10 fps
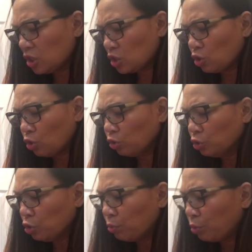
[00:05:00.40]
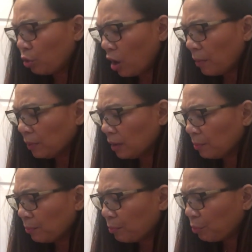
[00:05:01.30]
Soul No
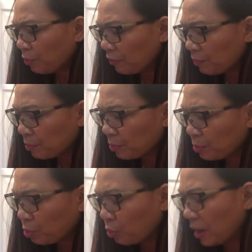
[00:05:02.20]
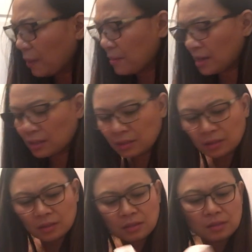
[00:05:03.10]
Problem Prime
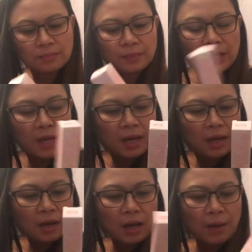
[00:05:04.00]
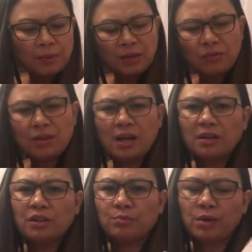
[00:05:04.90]
Essence. I believe you got
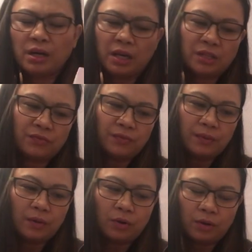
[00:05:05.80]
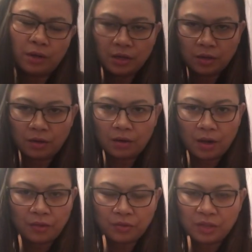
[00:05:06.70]
other products or
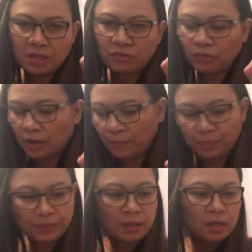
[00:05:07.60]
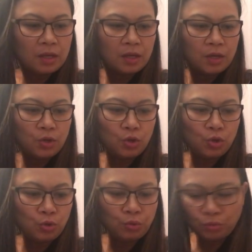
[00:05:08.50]
other things from
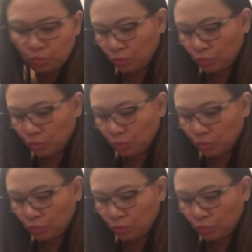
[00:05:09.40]
No